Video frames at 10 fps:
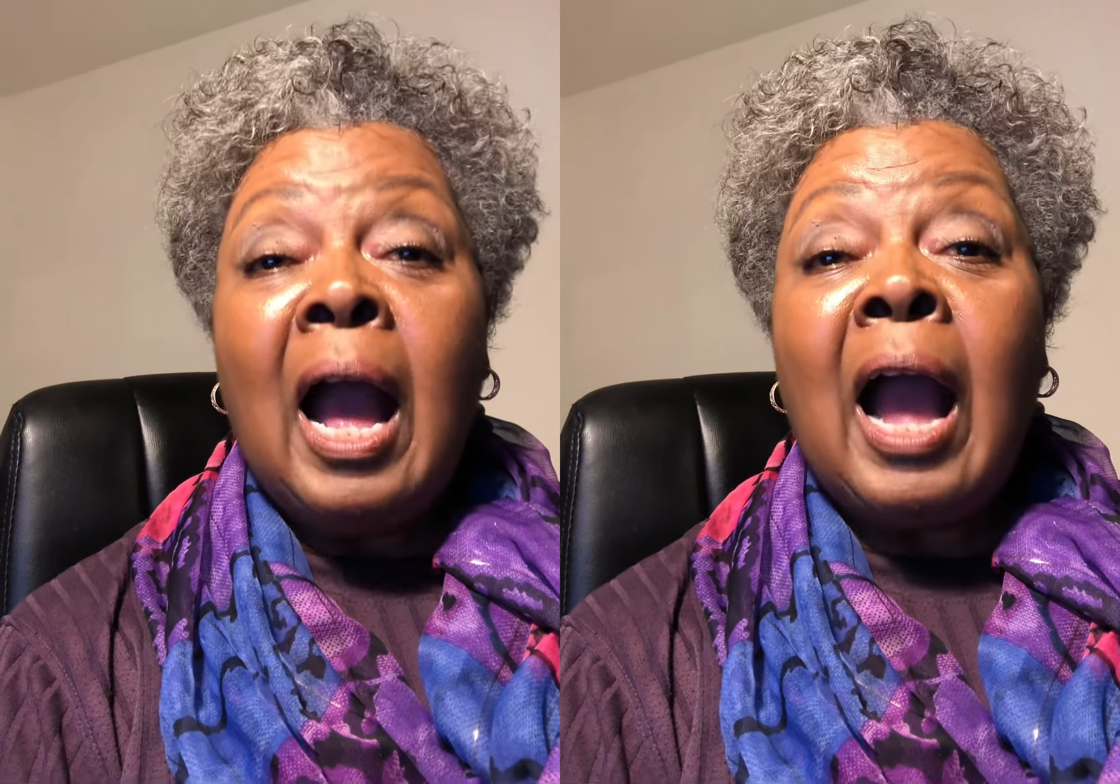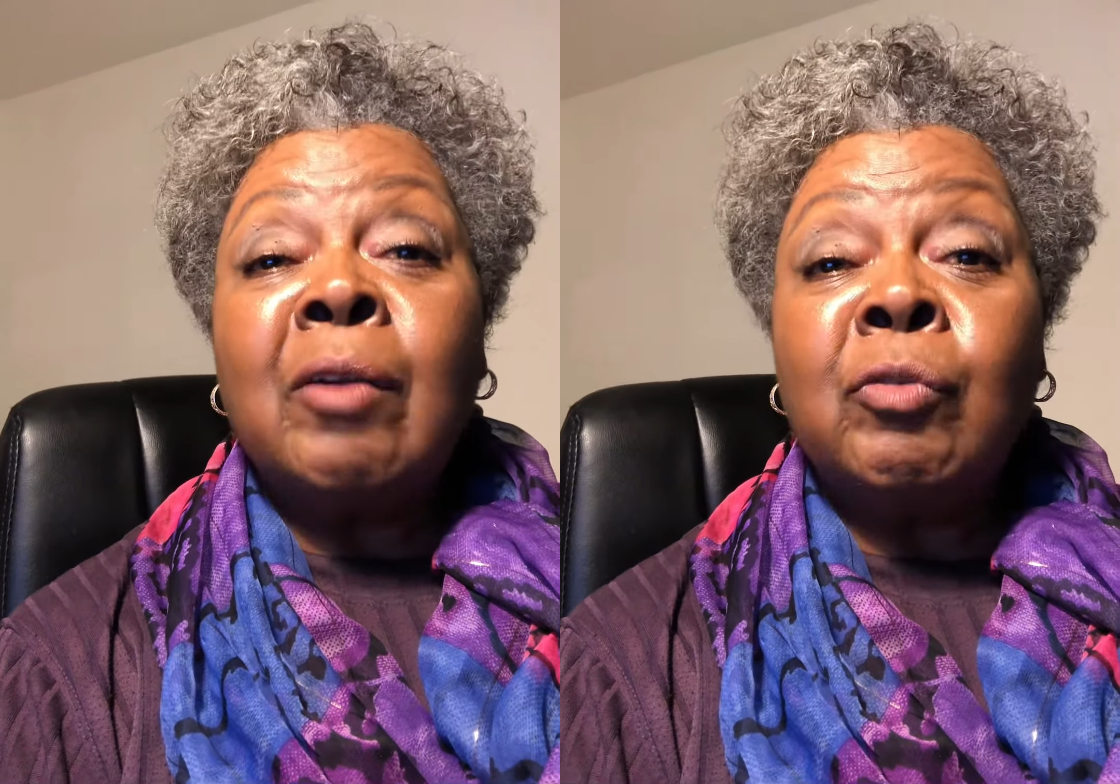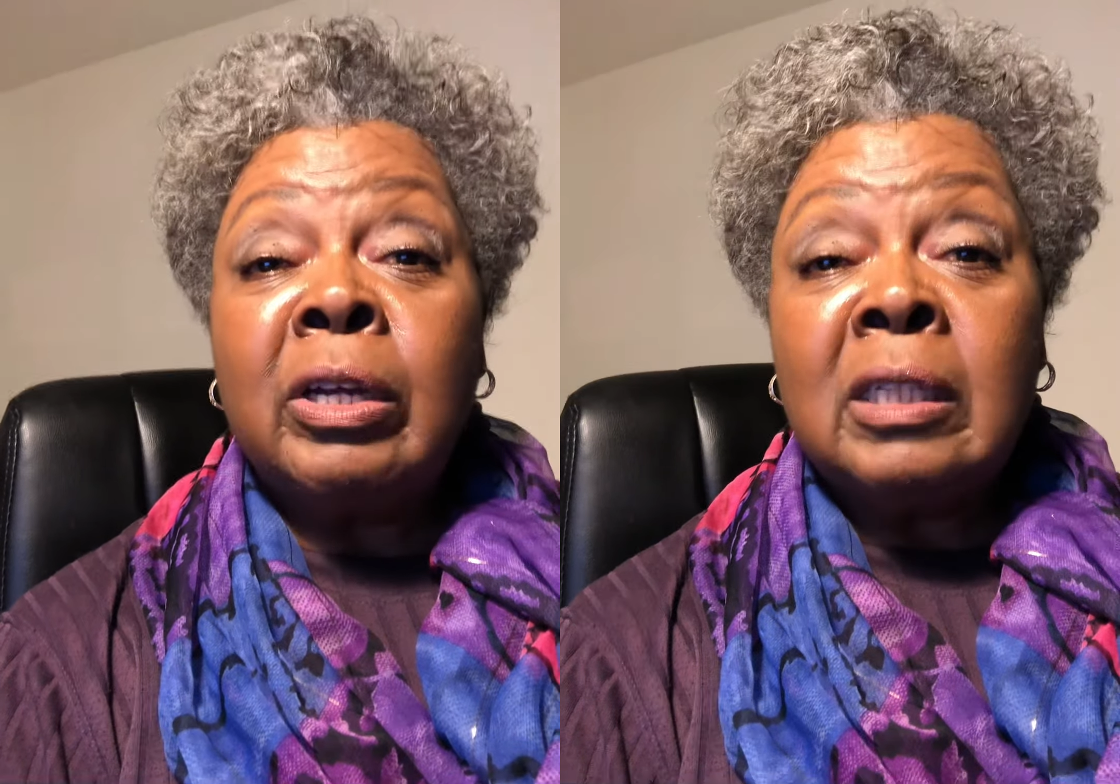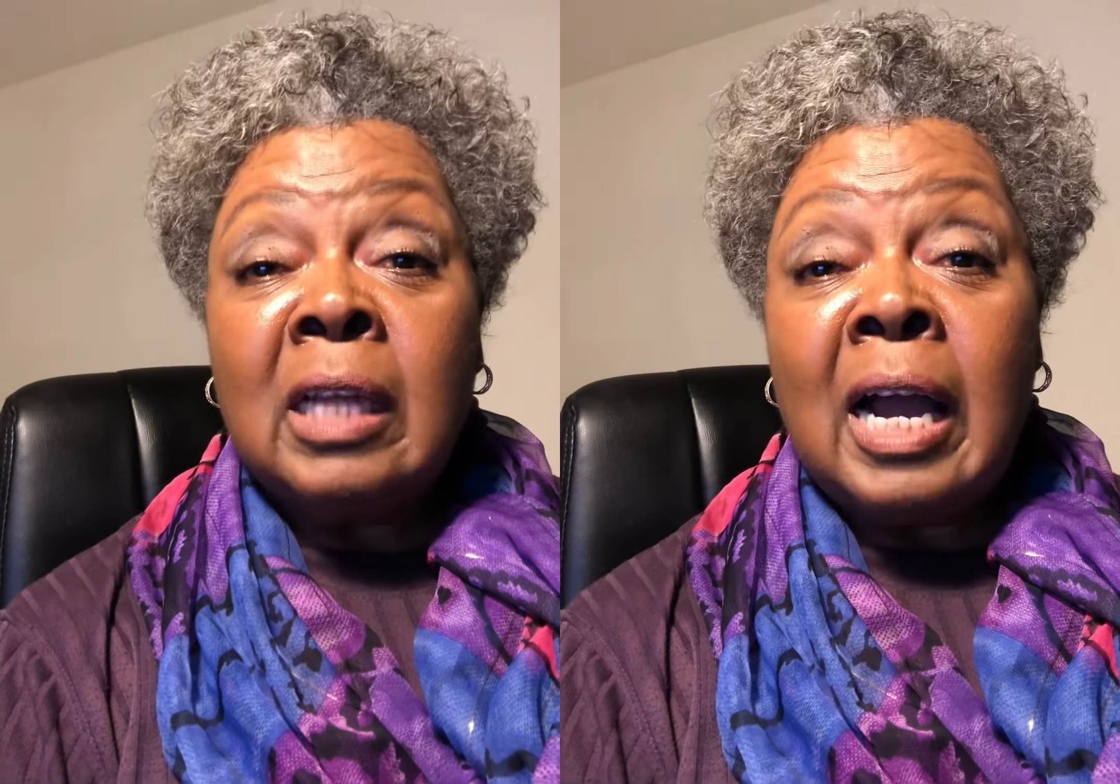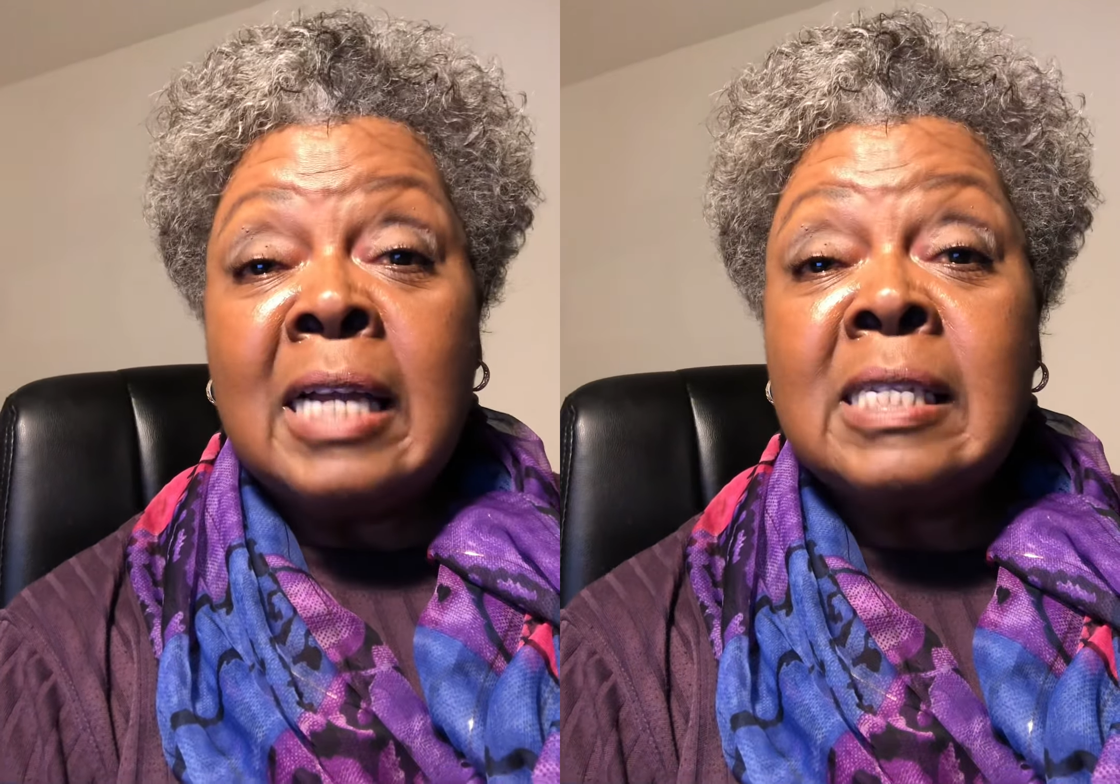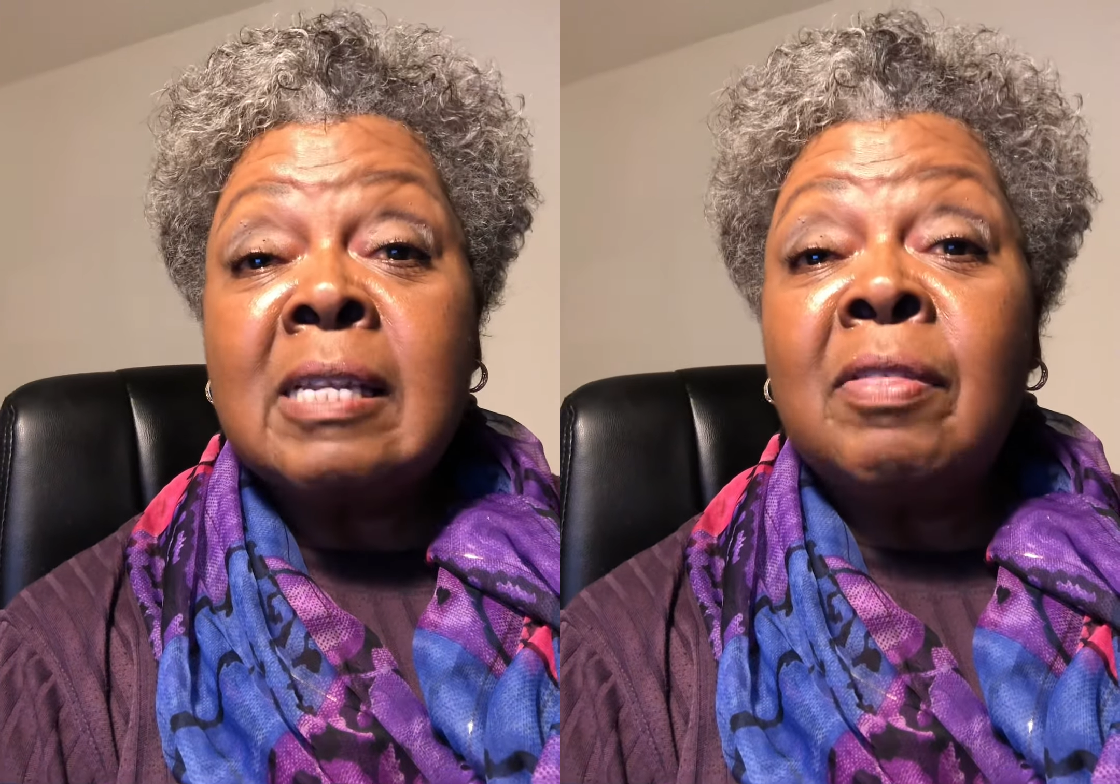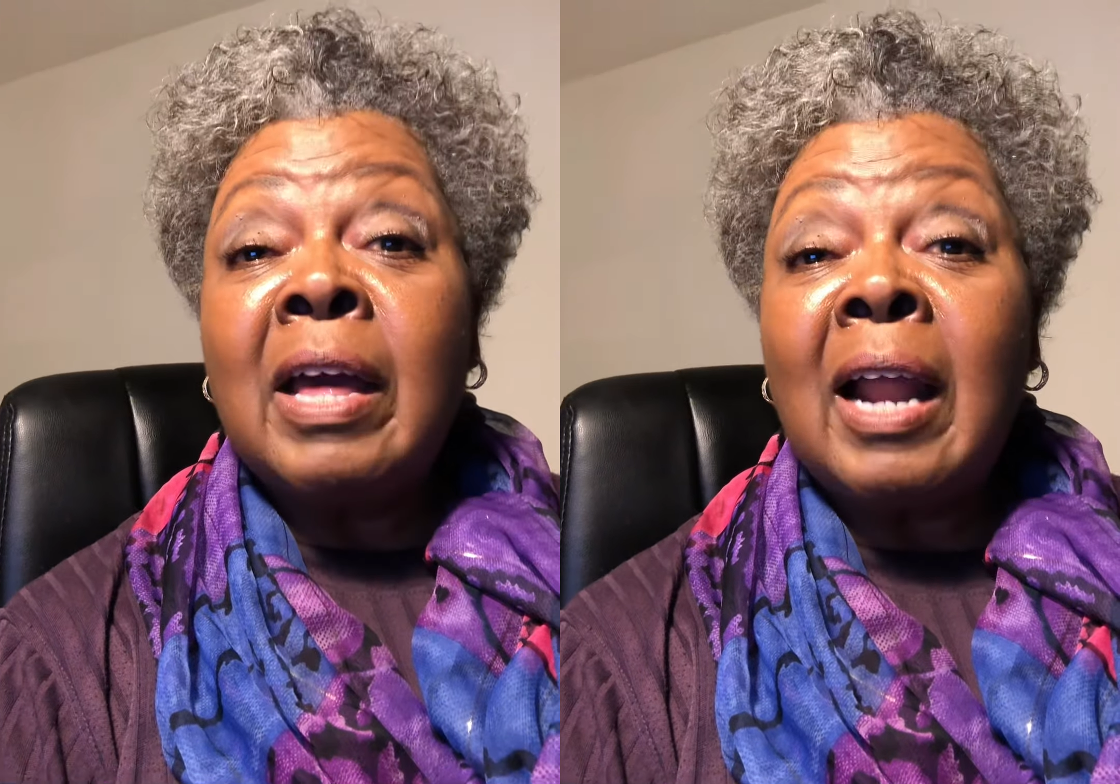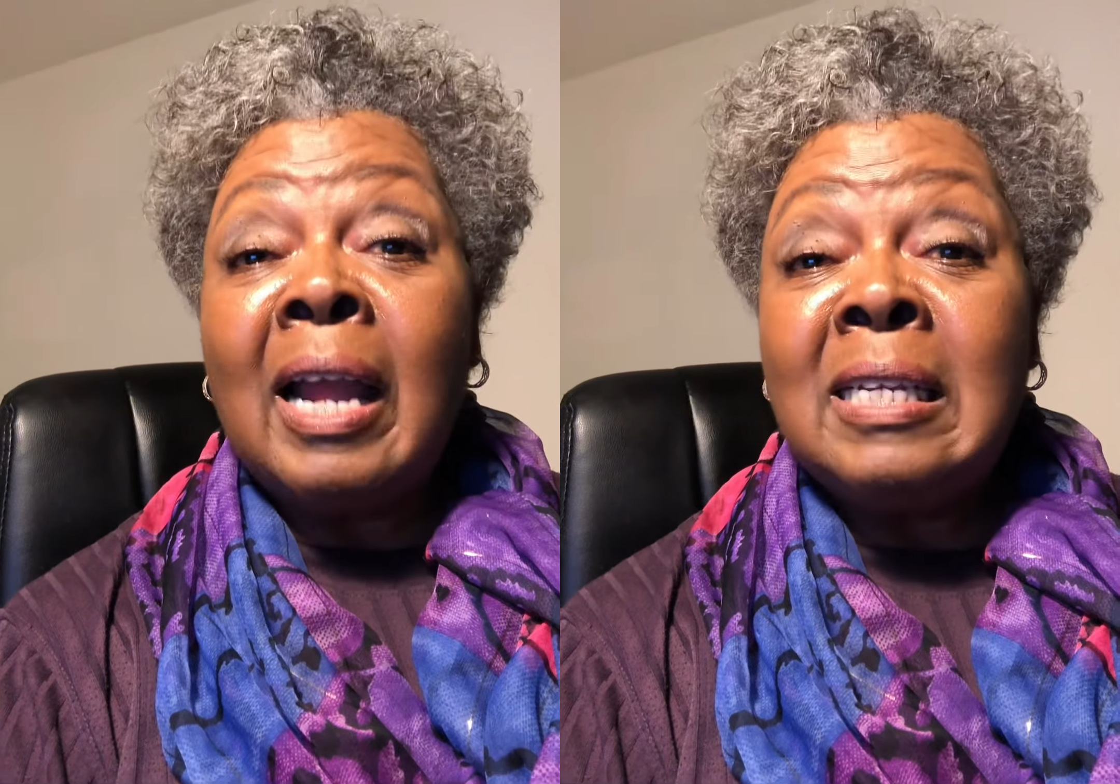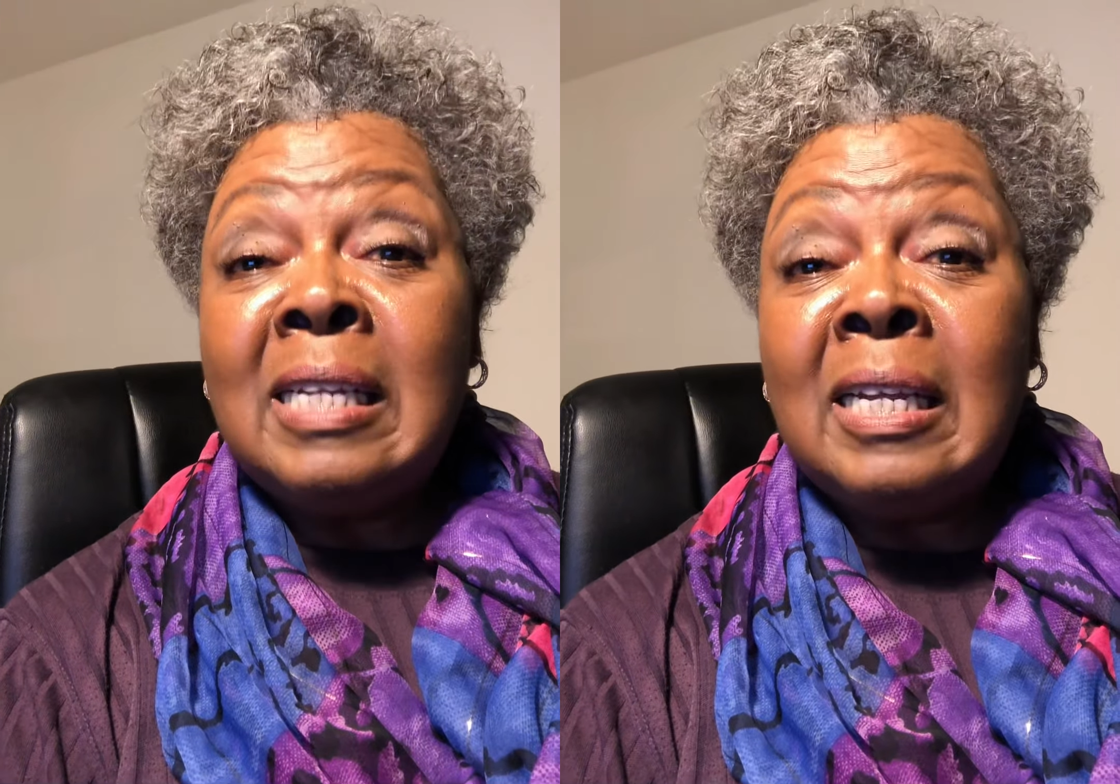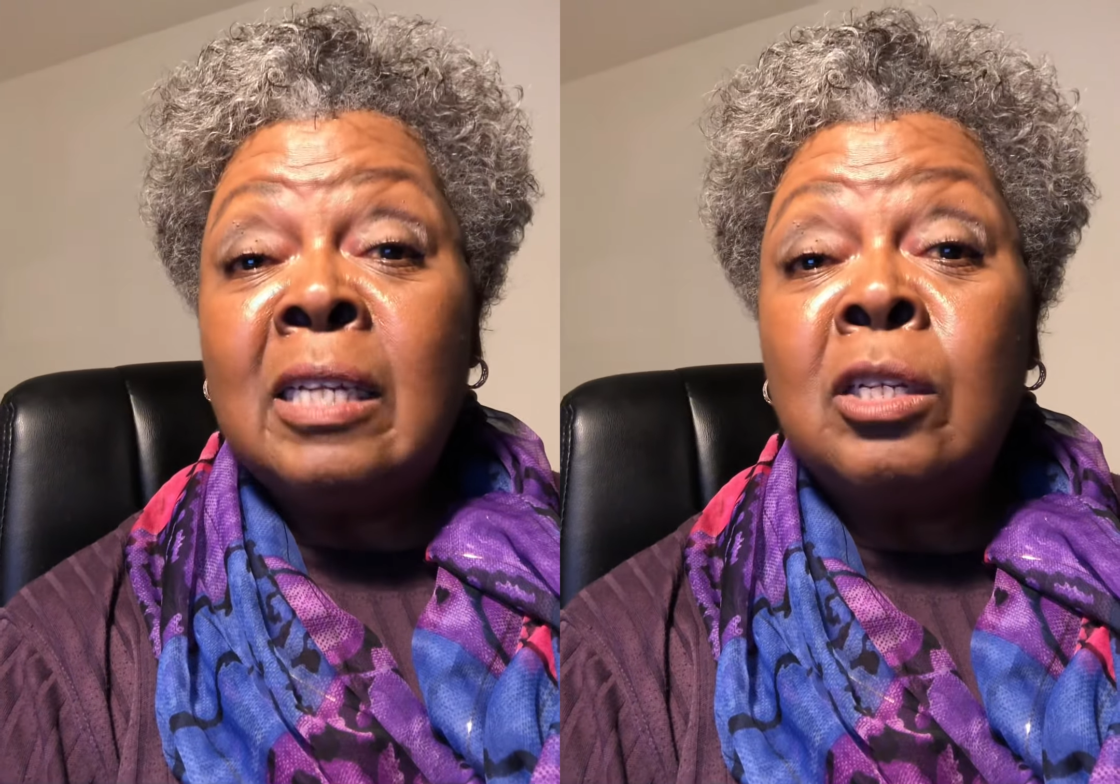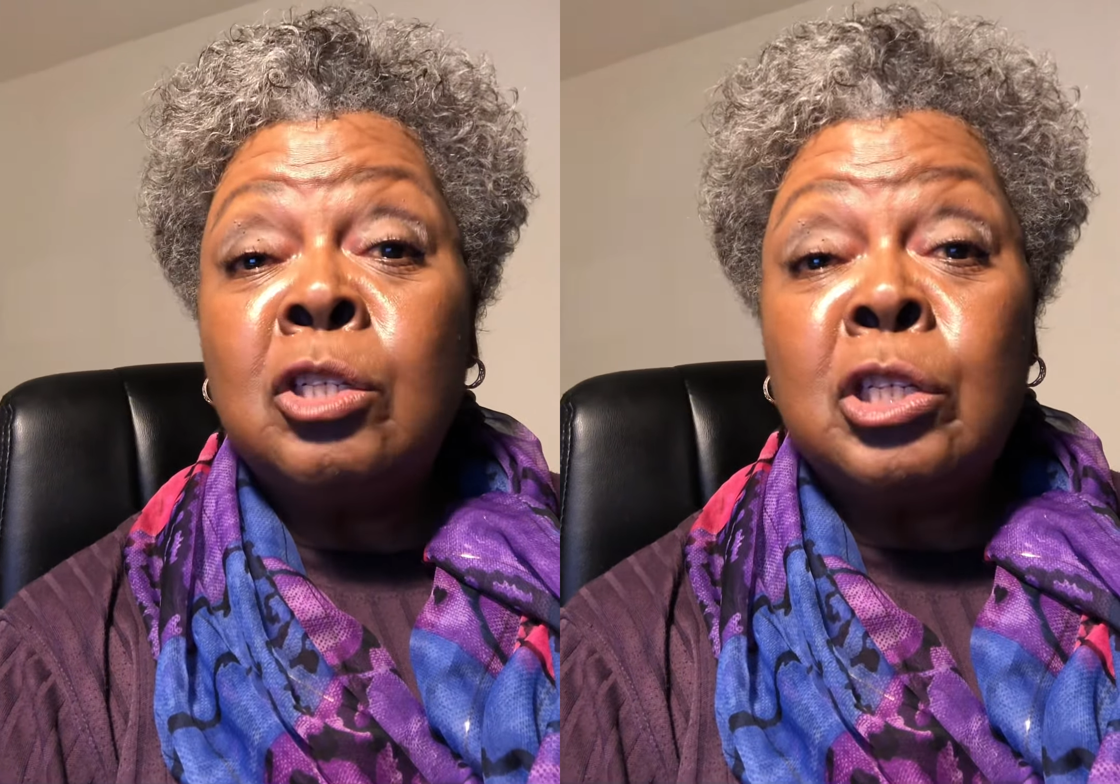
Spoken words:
I realized that I needed